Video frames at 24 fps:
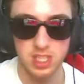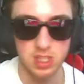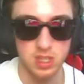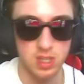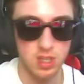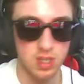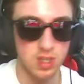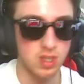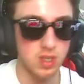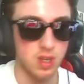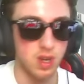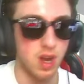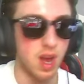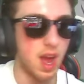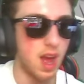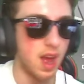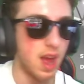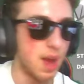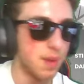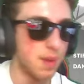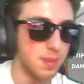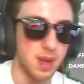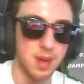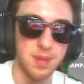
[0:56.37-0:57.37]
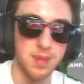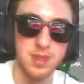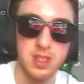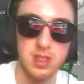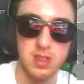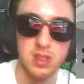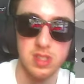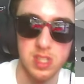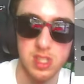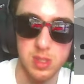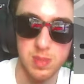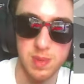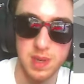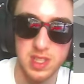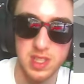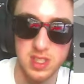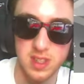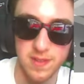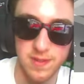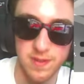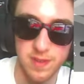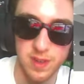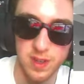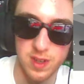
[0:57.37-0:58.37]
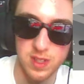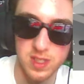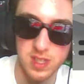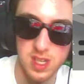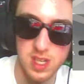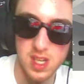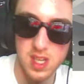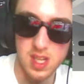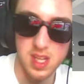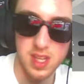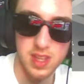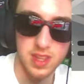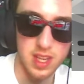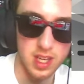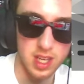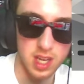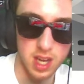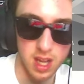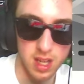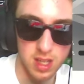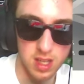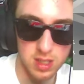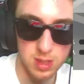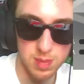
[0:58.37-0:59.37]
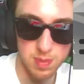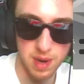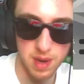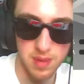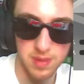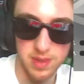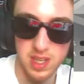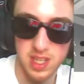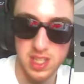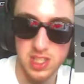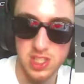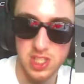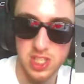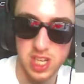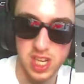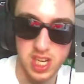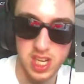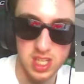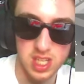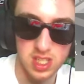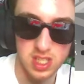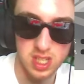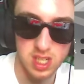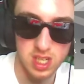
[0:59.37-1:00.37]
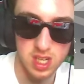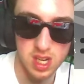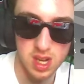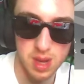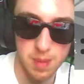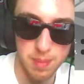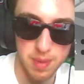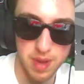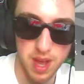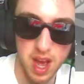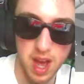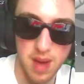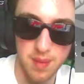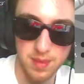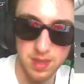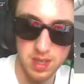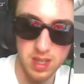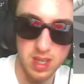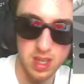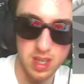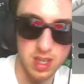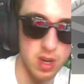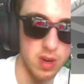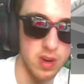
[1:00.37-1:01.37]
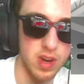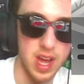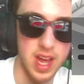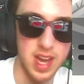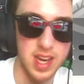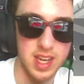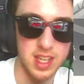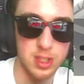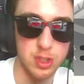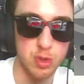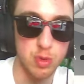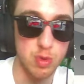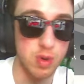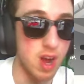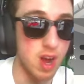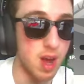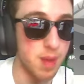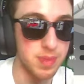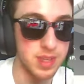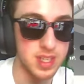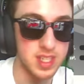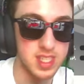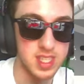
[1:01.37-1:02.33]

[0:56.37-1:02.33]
no, no, no. I, am I'm, I'm gonna do the suspension first. The color is probably gonna change. But yeah, I'm gonna go ahead and drop this